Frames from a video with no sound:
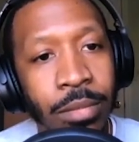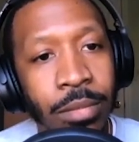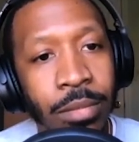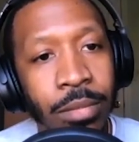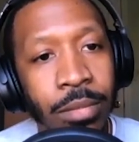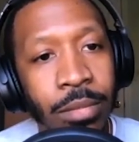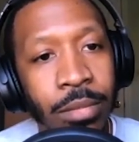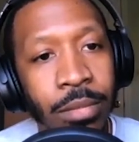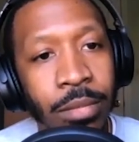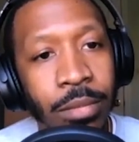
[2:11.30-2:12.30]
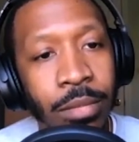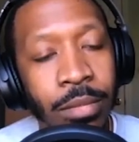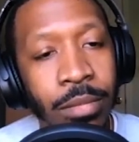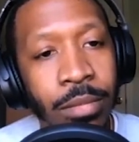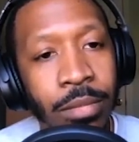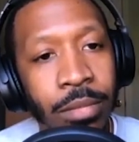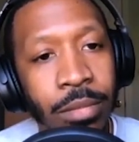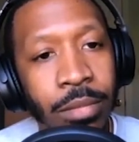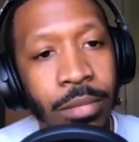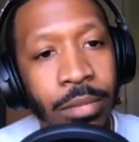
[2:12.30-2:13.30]

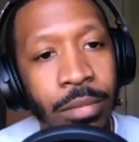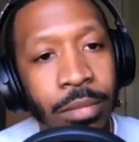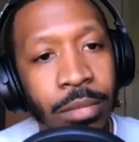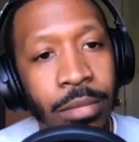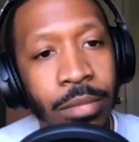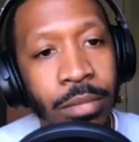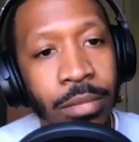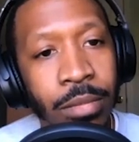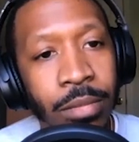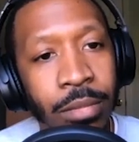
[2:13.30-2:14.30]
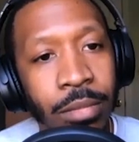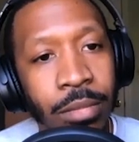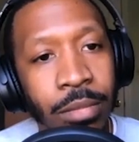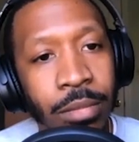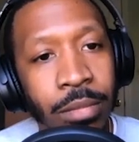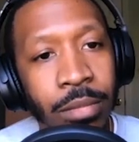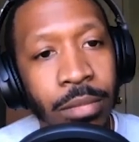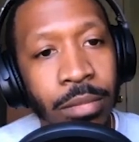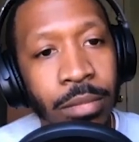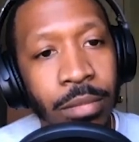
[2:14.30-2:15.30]

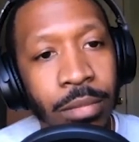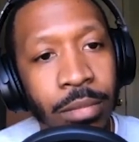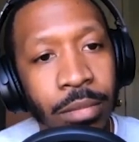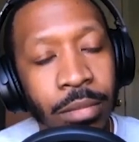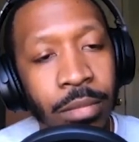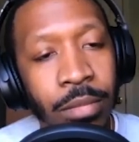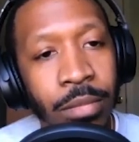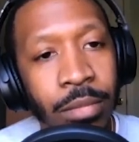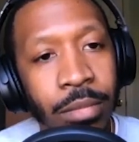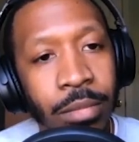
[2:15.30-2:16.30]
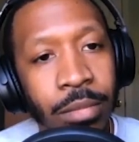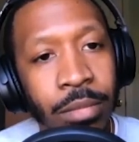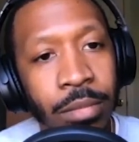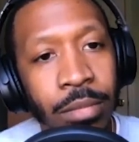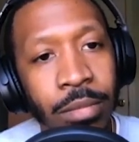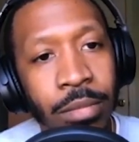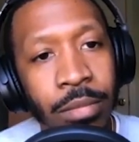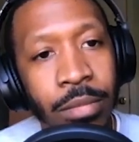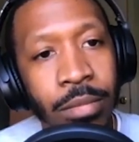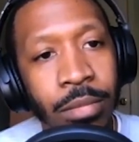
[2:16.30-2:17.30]

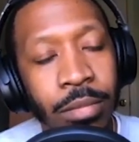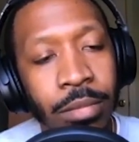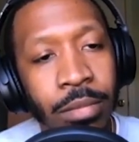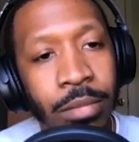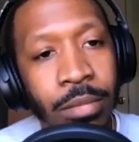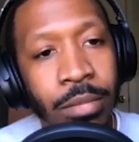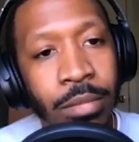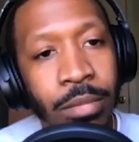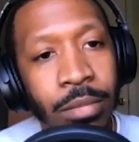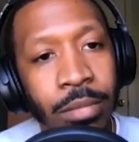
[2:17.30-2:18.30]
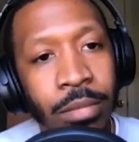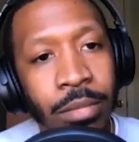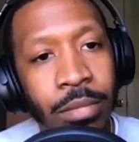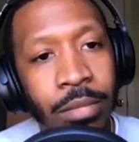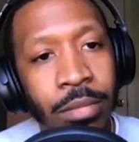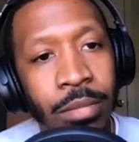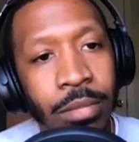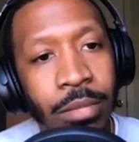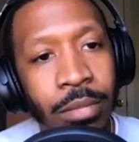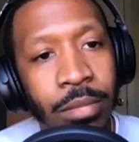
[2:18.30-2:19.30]
No words are spoken by the person on screen.